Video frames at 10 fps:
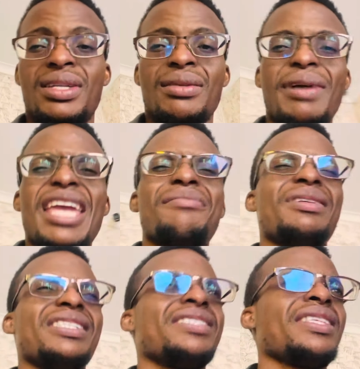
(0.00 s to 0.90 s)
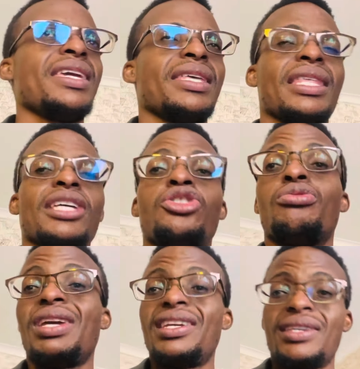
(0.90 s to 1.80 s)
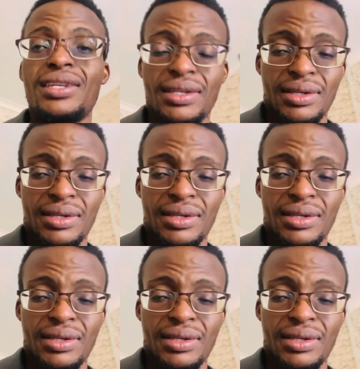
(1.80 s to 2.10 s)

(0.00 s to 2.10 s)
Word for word: by a mistake that you make.